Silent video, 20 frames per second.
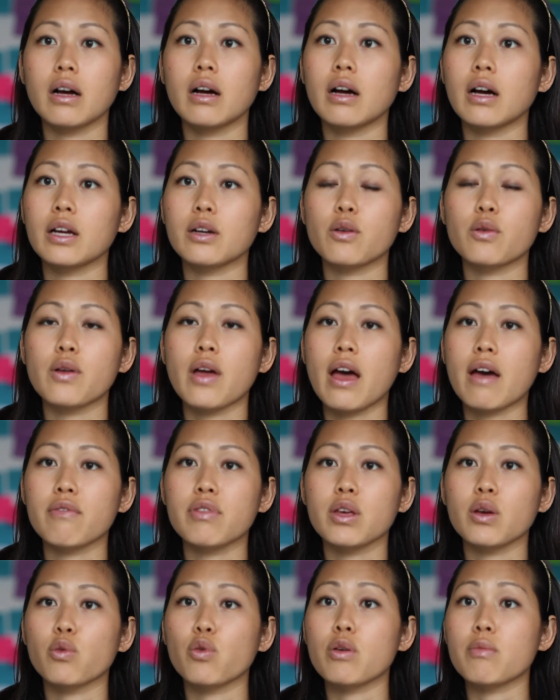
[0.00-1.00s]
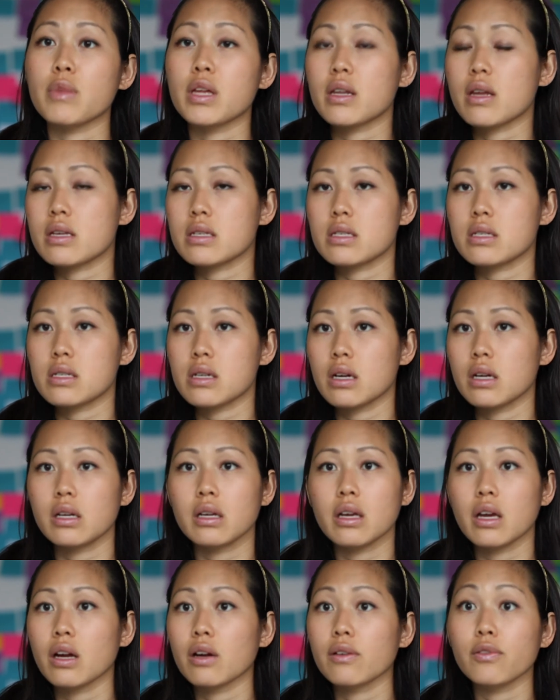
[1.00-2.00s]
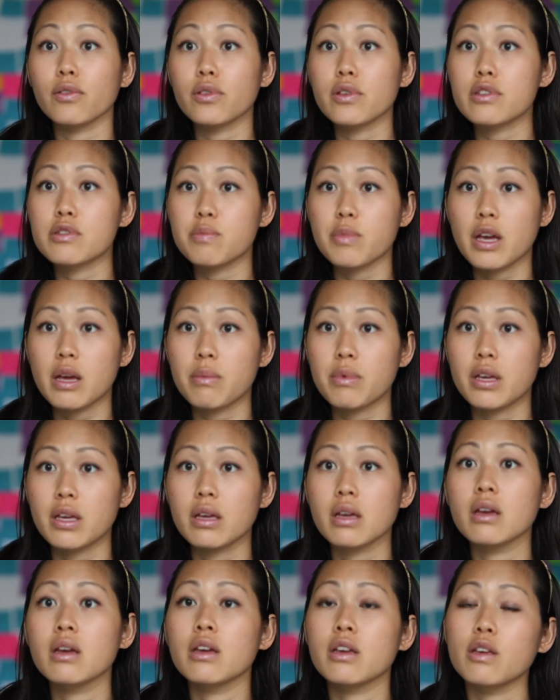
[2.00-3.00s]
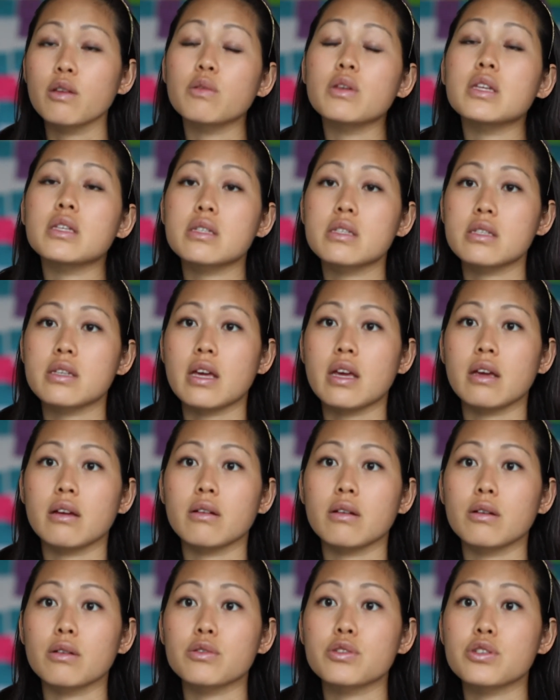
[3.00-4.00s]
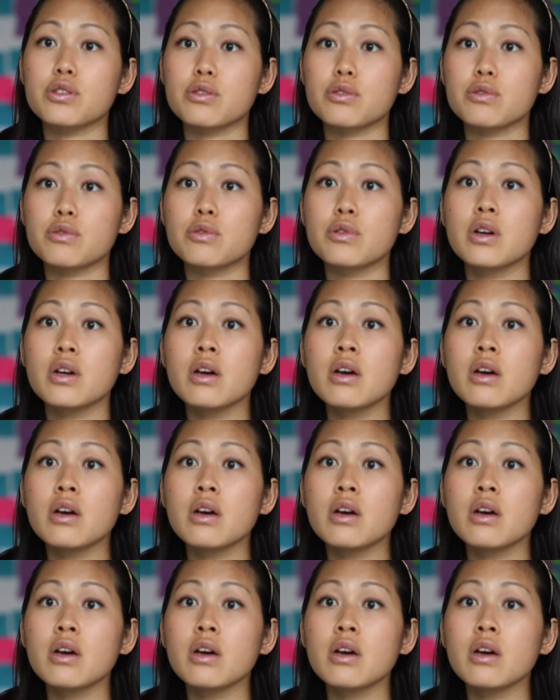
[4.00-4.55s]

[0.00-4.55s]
I don't have the equipment necessary to care for this baby. You need to take her to